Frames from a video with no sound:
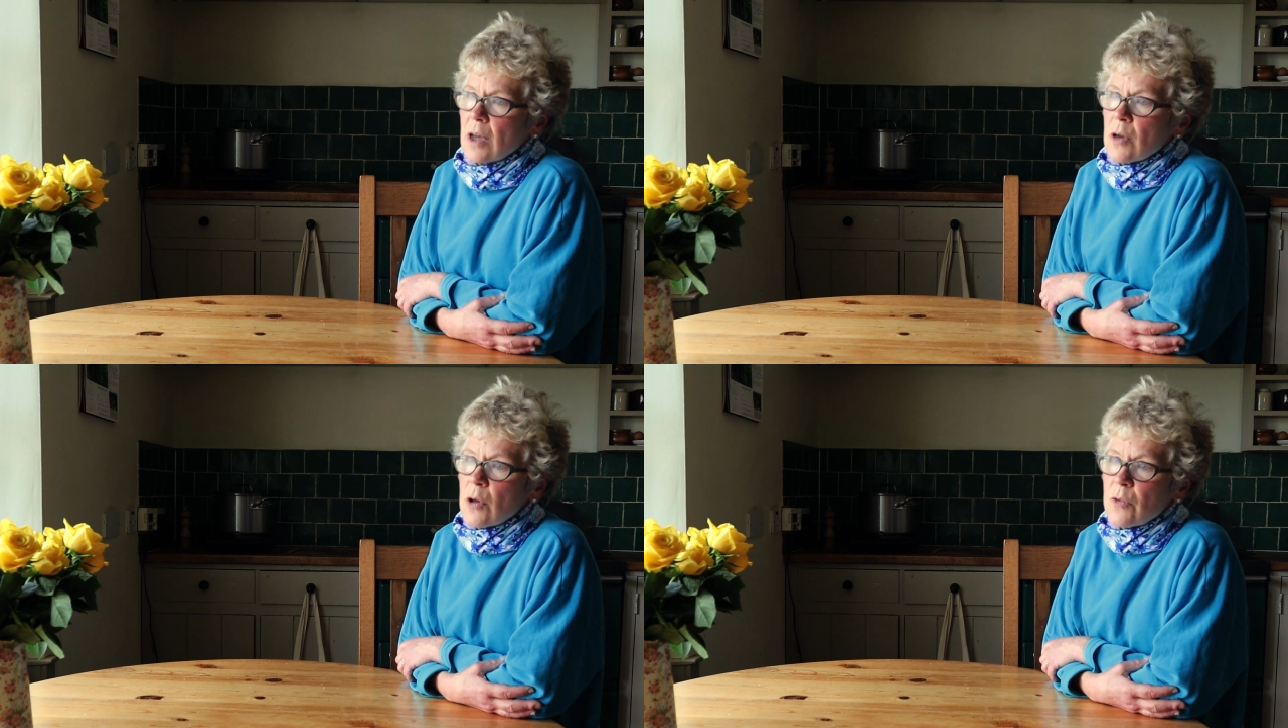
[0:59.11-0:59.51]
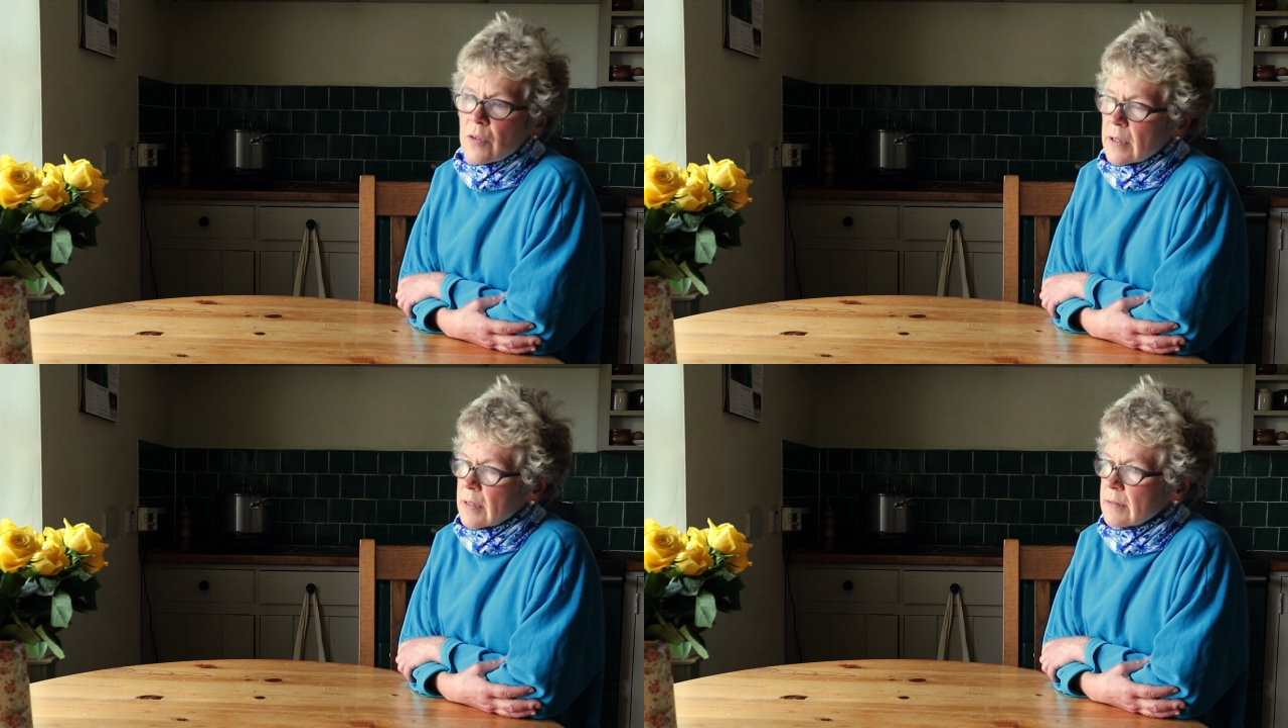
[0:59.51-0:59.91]

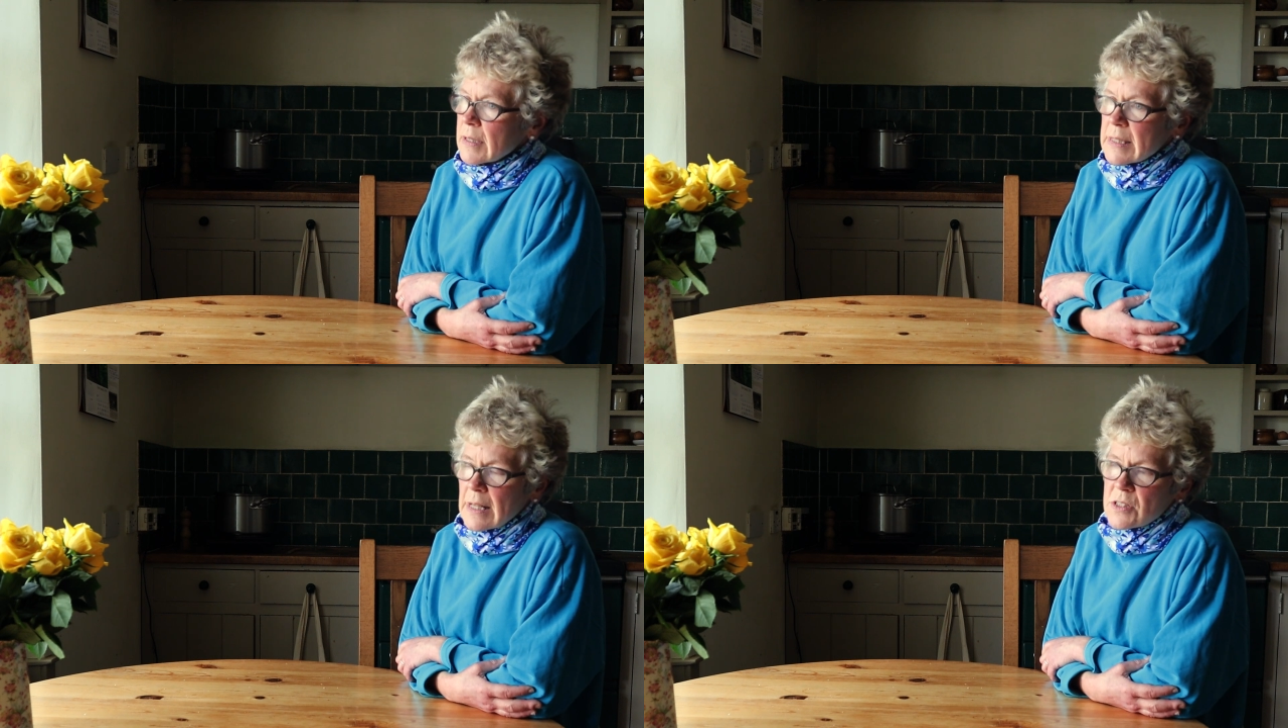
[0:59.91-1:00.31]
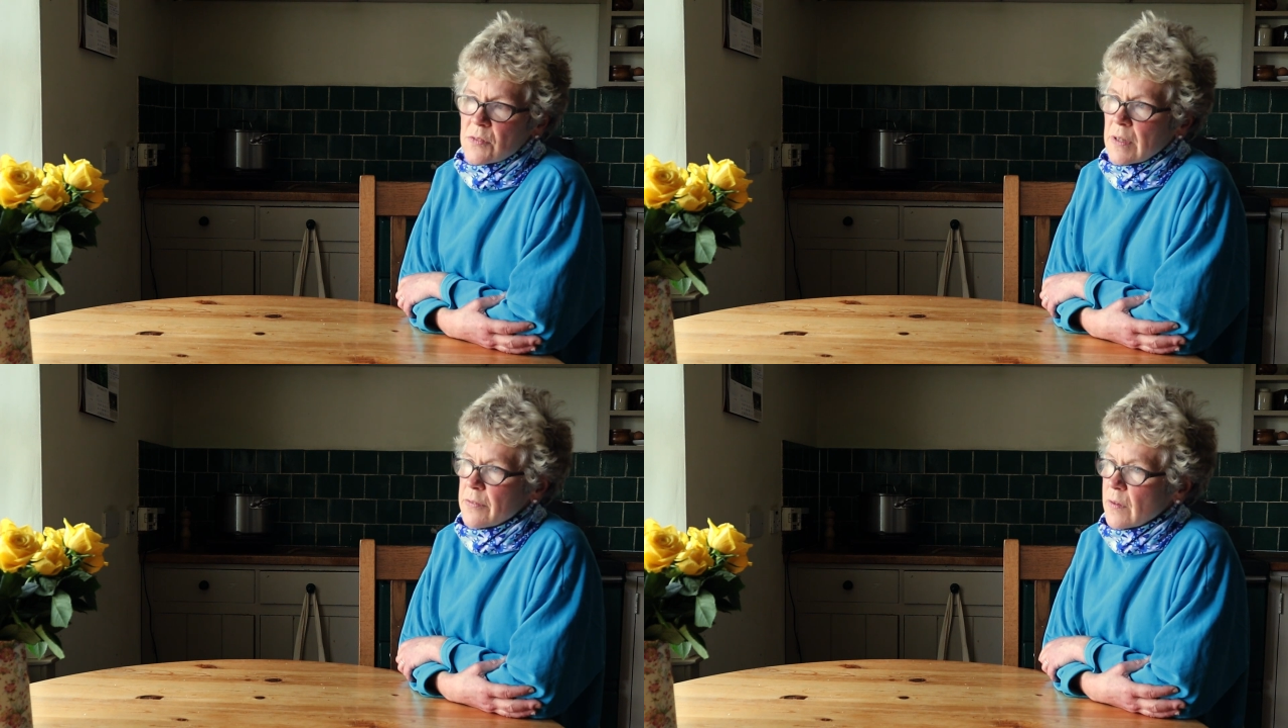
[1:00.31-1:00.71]

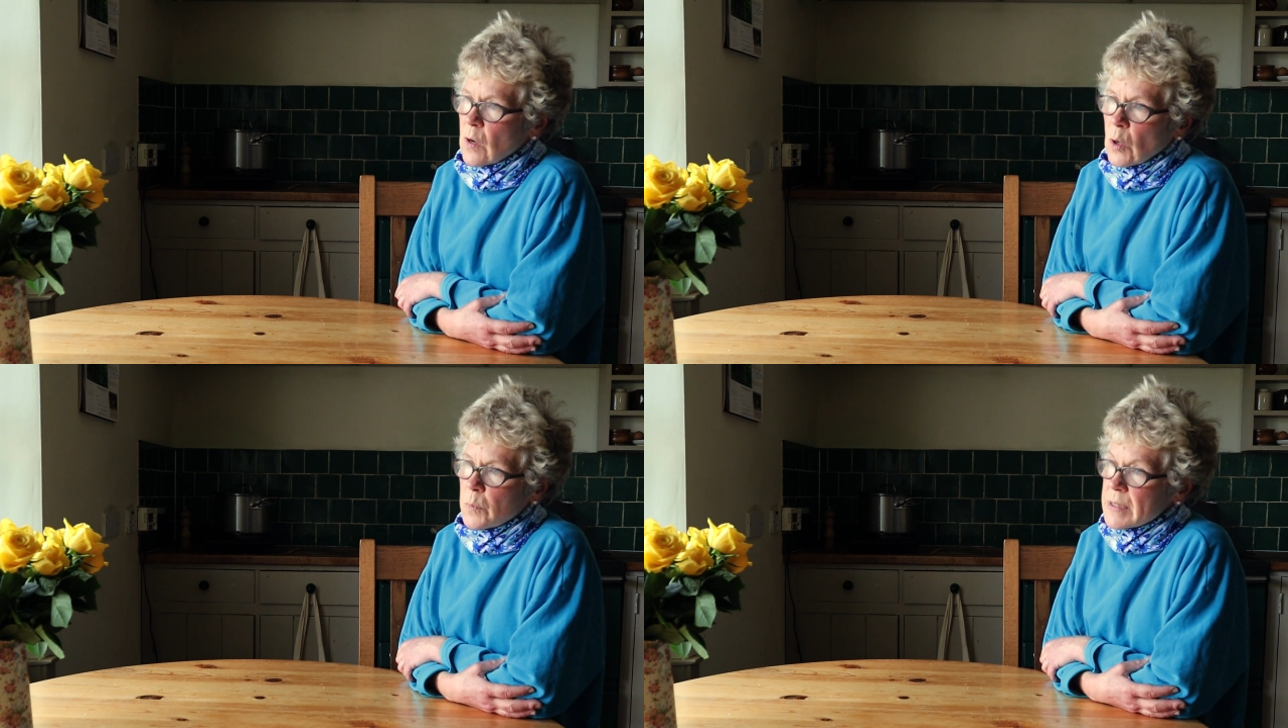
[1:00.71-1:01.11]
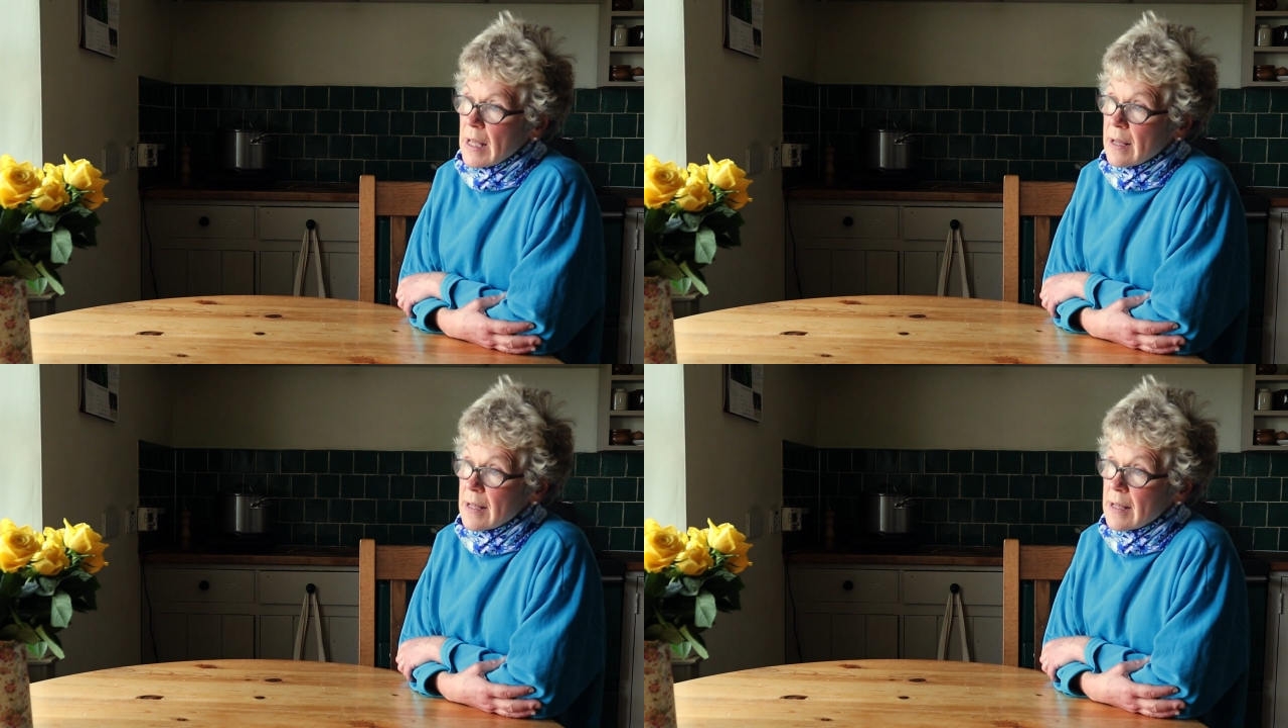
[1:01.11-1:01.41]
over-intensively farmed,